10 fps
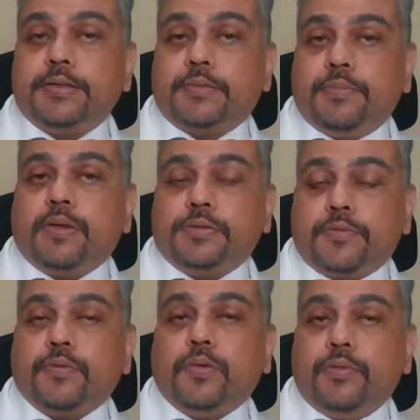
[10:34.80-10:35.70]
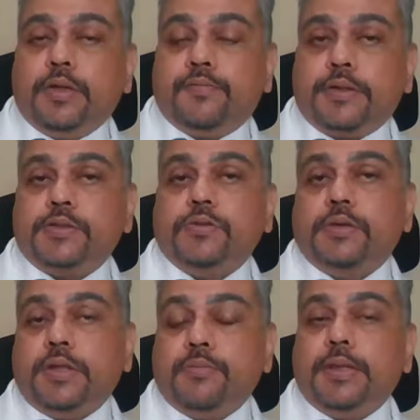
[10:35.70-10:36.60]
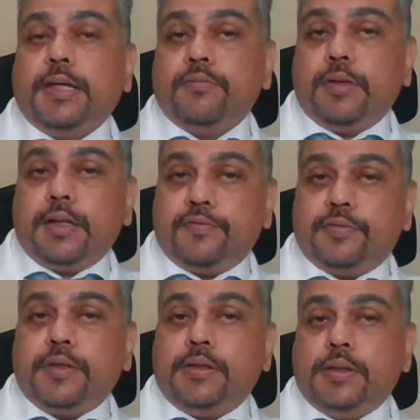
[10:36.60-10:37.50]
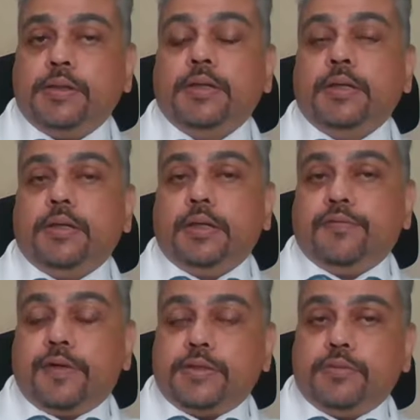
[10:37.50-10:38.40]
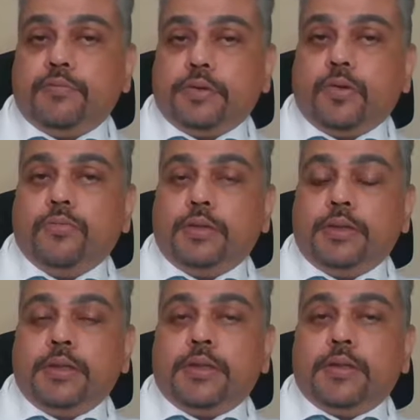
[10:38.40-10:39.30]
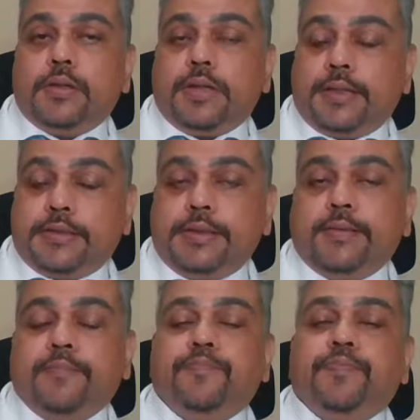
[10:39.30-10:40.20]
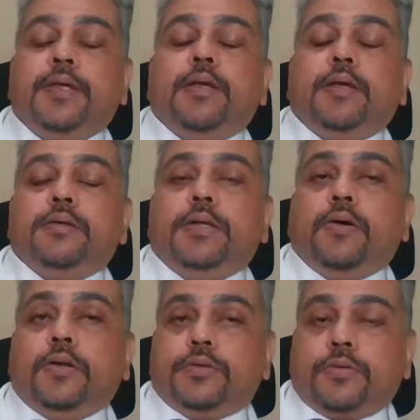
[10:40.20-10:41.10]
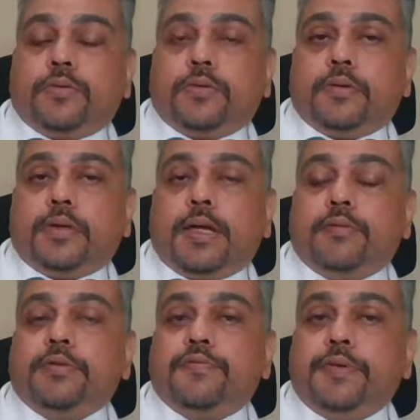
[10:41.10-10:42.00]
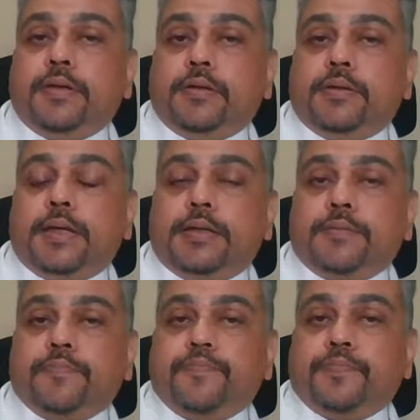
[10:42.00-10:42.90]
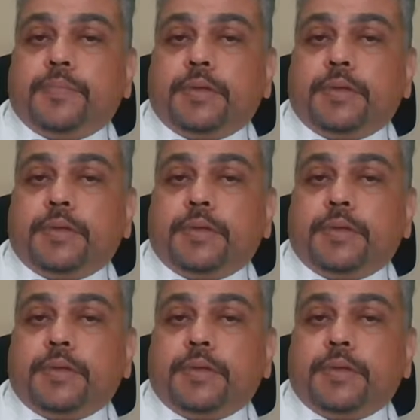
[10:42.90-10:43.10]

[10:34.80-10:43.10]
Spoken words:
risk because of COVID infection, or they may have a life-threatening infection with COVID-19. They also have the fear that